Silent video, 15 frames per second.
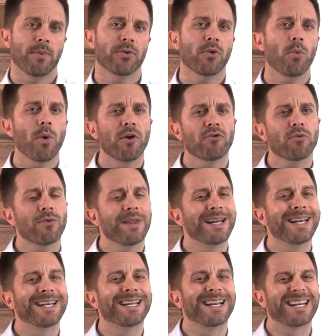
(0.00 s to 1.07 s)
But the ones
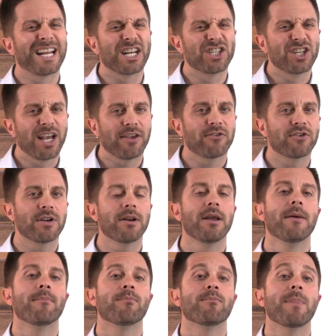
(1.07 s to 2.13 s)
related to digestion
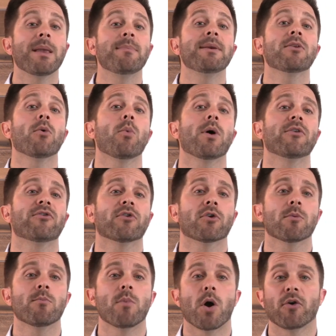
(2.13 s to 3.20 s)
may be the ones that
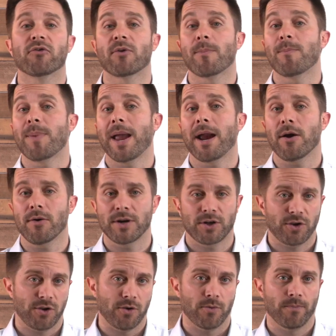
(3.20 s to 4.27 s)
are most
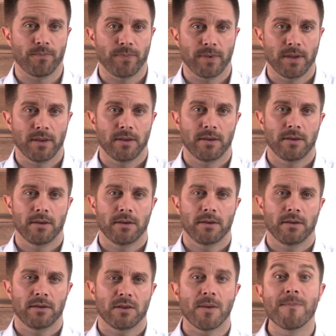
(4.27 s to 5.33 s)
apparent to you.
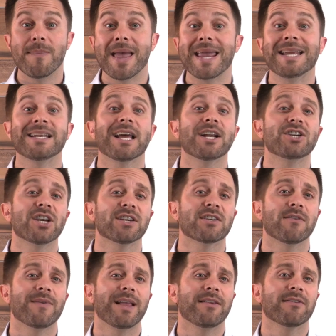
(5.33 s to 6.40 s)
The main
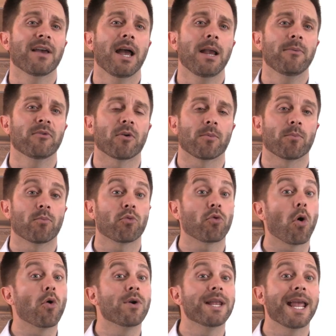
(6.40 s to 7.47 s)
digestive enzymes are
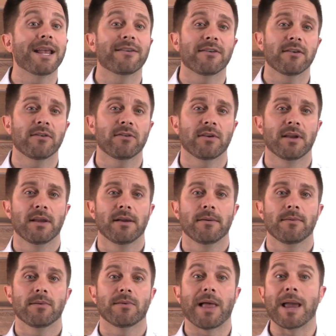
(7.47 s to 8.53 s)
proteases,
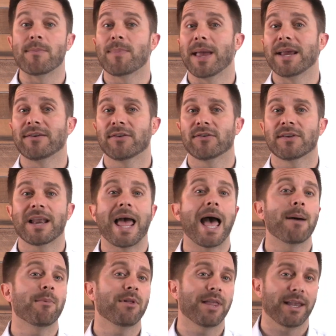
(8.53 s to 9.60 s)
lipases, and
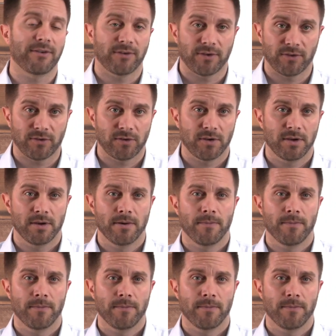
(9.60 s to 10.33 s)
amylases.